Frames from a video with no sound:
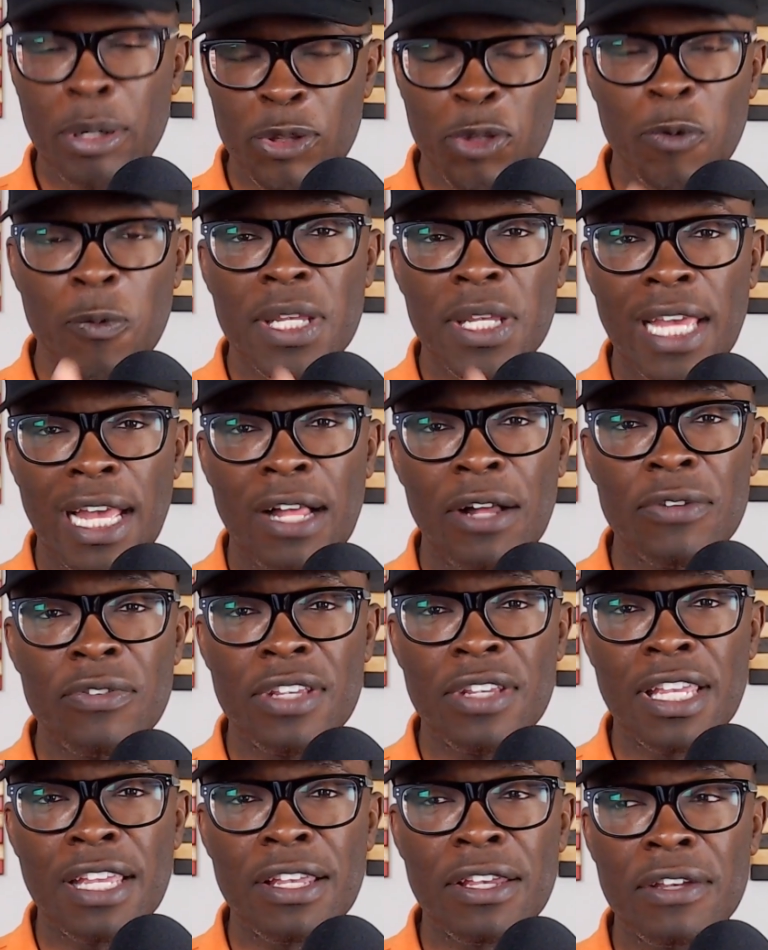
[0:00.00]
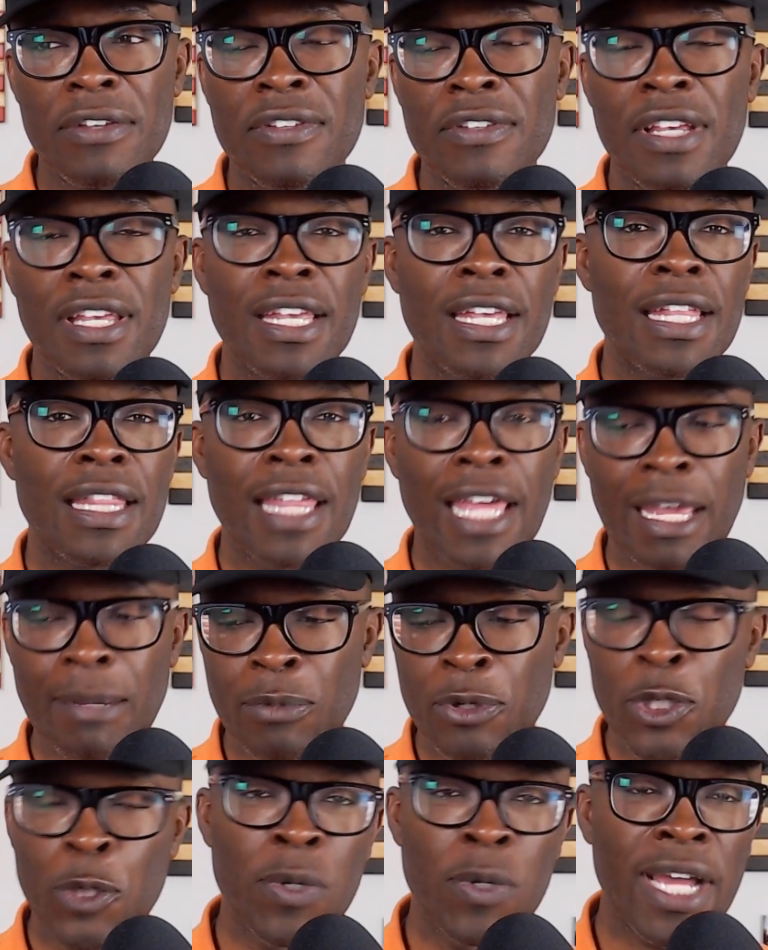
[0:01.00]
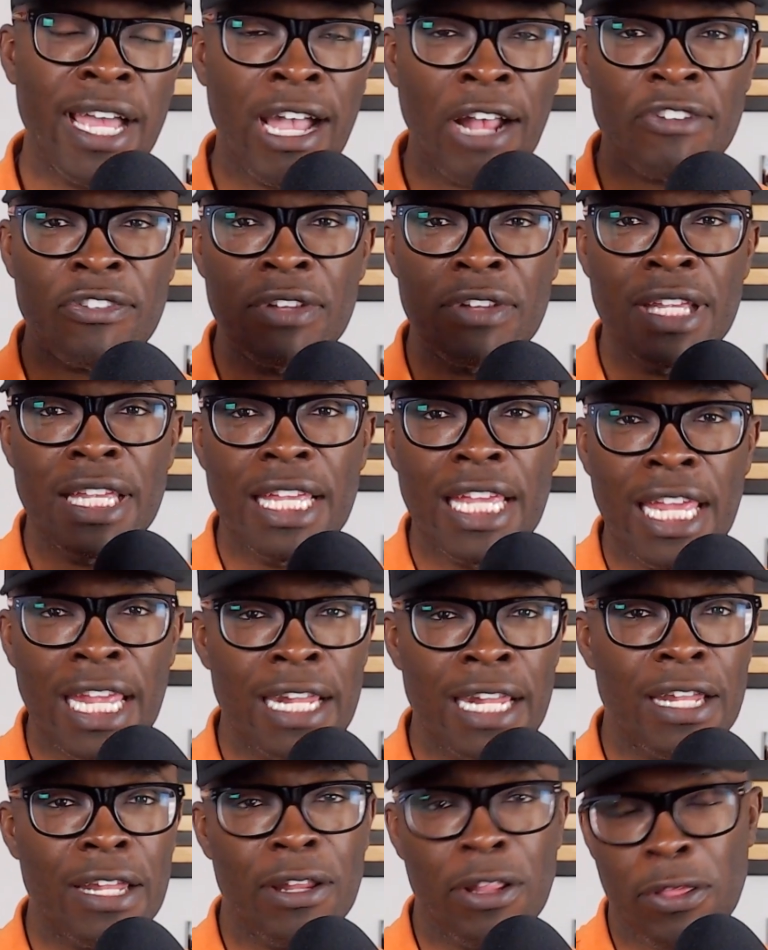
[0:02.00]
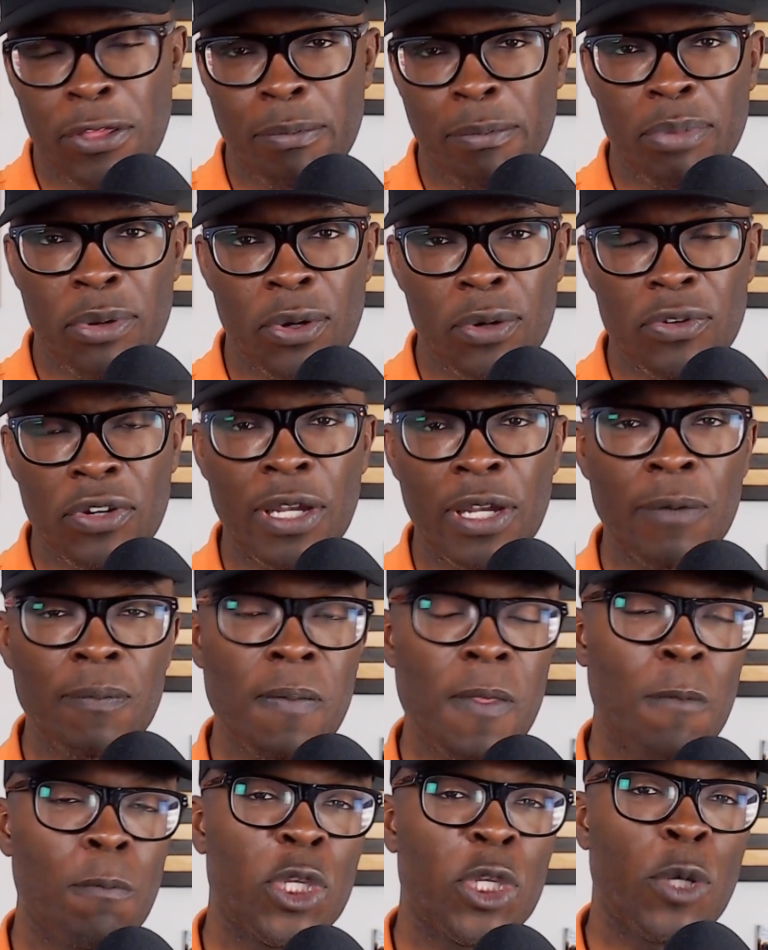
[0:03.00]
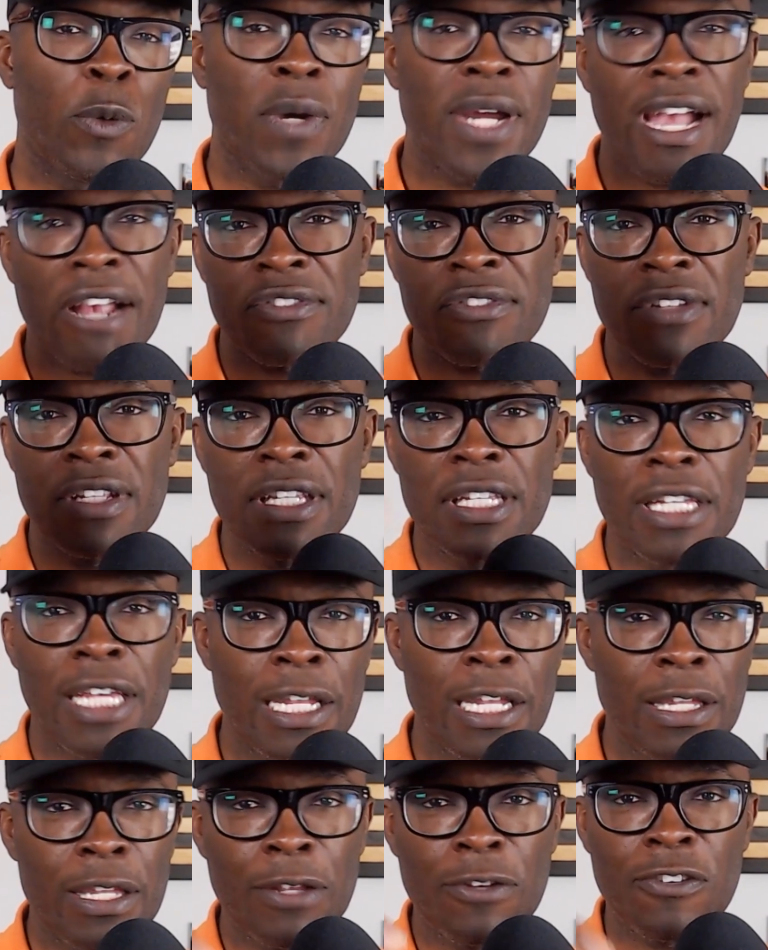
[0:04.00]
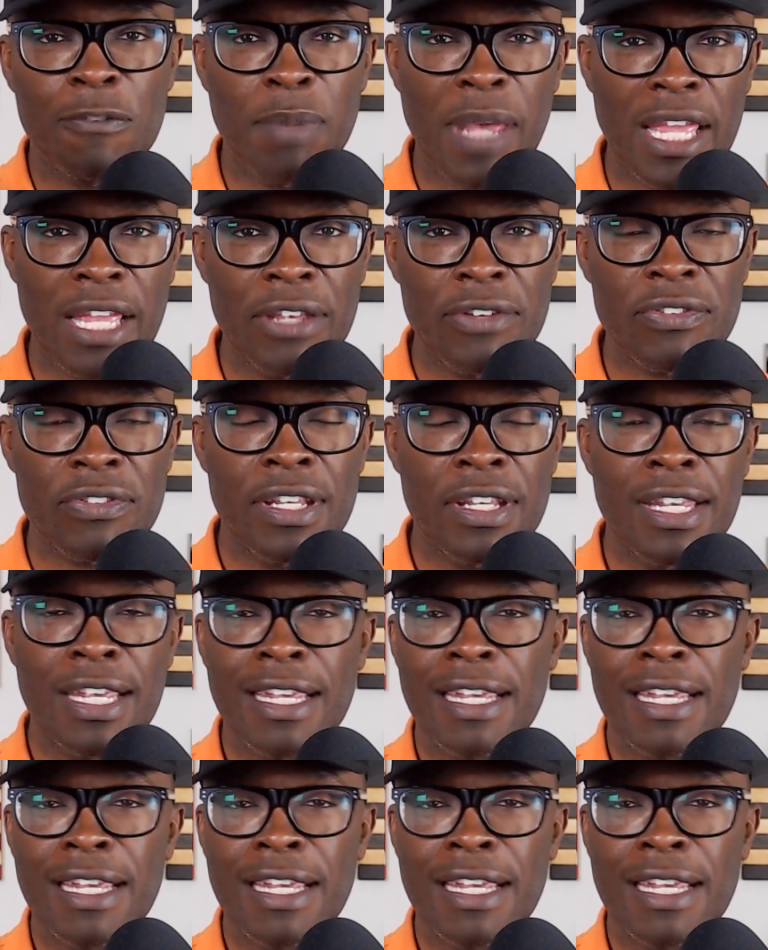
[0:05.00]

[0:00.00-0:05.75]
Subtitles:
the reality is that when you were actually in the building, when you were actually in this space,